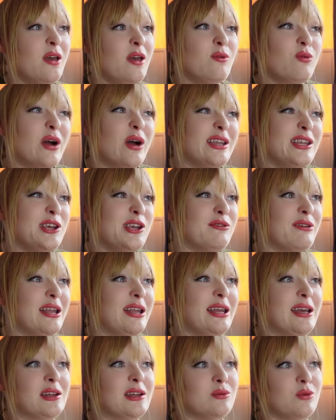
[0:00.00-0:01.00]
When are you
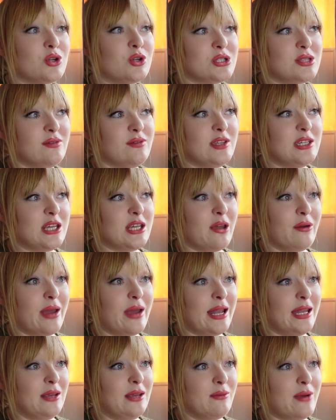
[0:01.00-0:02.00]
really going to watch the video
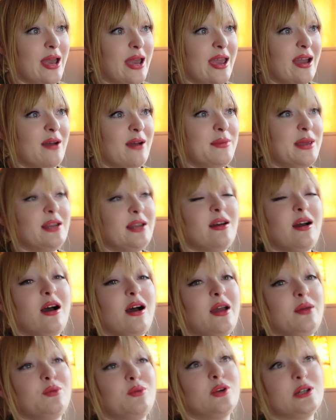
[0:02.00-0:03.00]
anyway? I mean,
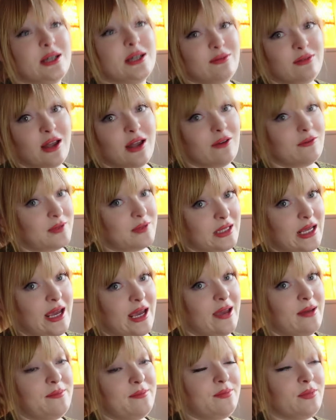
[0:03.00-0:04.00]
I would have loved
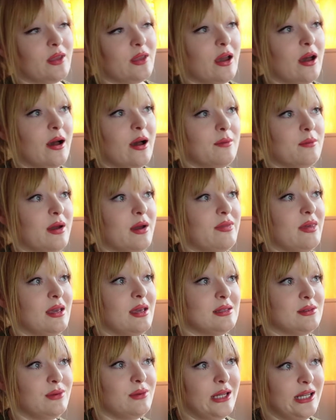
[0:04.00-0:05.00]
it. I think
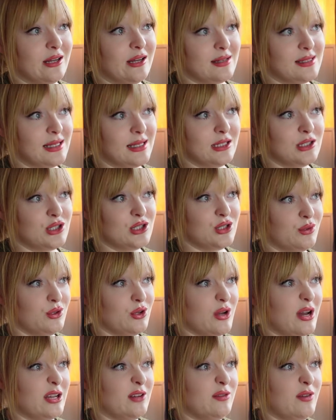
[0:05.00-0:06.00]
it's a really nice thing to
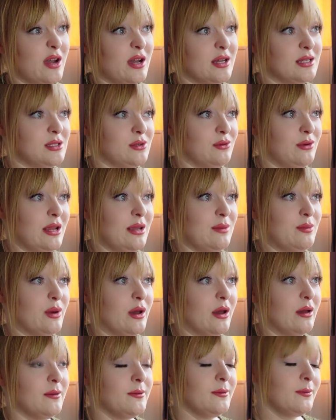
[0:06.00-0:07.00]
your anniversary,
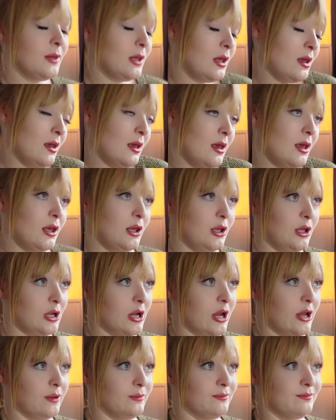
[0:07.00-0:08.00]
but you
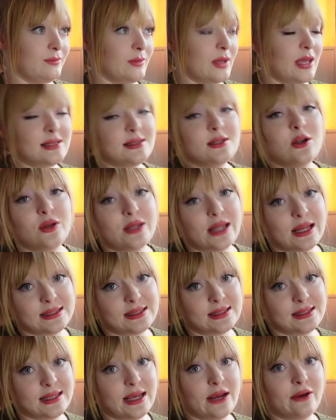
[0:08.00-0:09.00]
know, it's not
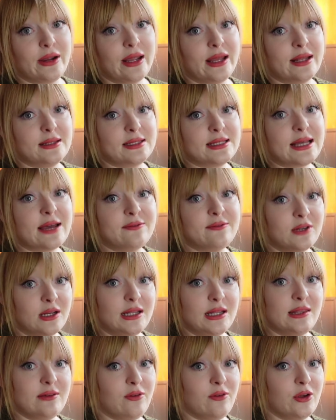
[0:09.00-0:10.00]
necessary, and
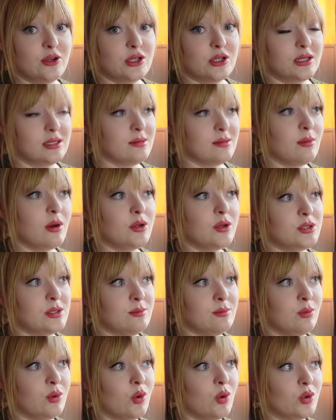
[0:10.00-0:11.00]
definitely the photos are most
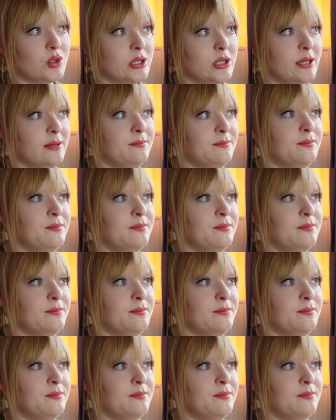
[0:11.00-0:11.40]
important.